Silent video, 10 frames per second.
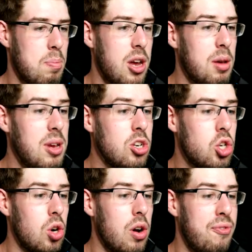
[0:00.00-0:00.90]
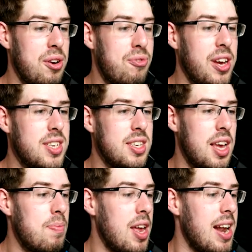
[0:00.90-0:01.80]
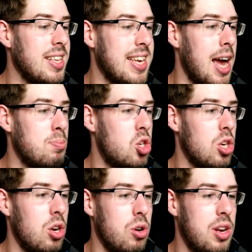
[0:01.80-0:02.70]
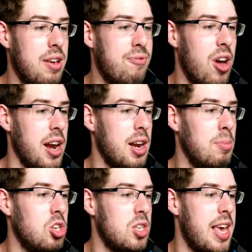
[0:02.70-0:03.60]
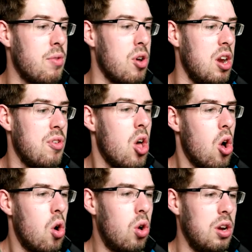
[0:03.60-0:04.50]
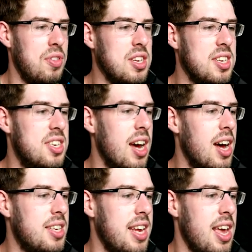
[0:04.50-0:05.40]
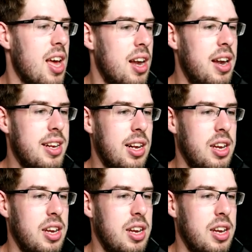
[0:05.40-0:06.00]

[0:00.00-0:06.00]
But I mean, sure, if it fixes him, then that's absolutely fine. Let me just get rid of all of these dirty little